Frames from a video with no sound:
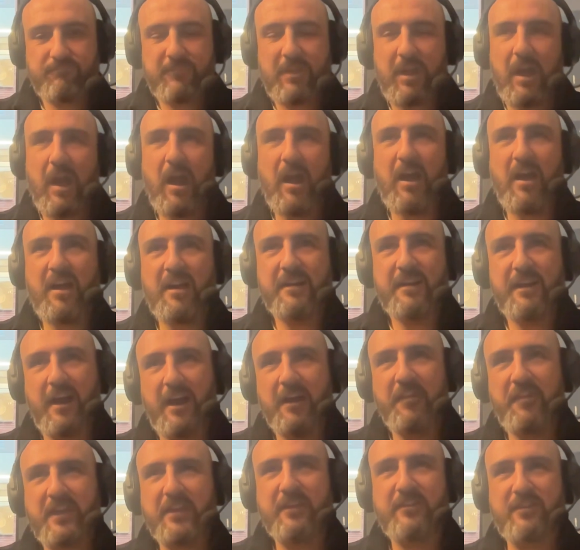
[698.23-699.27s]
I
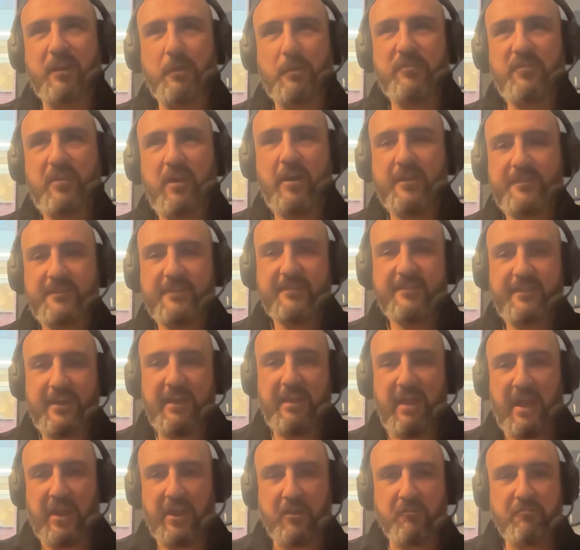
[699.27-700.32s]
think so. It's hard to say
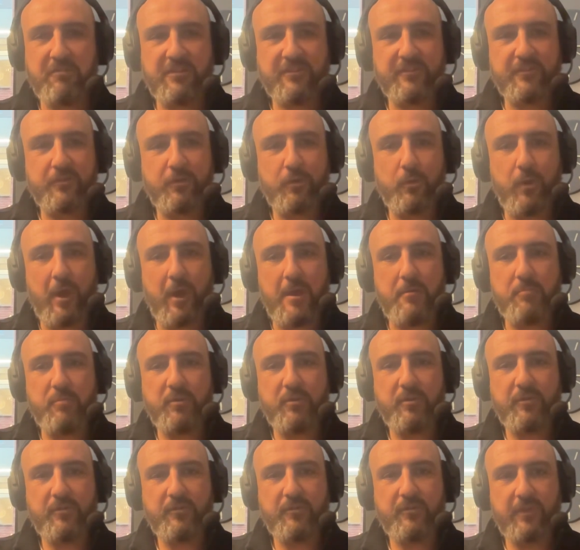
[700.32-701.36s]
that in a critical way
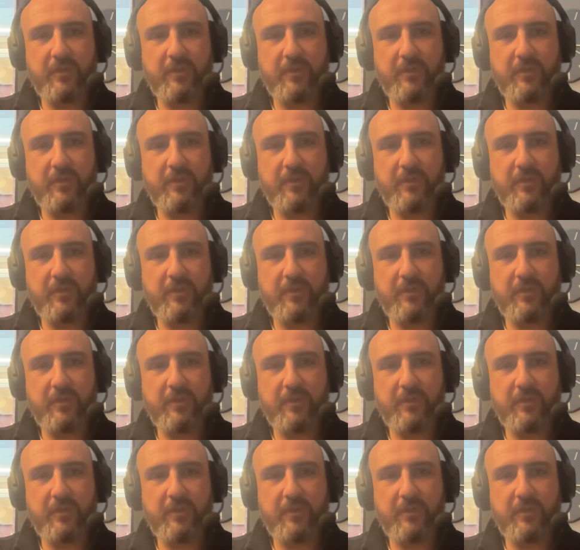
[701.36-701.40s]
because,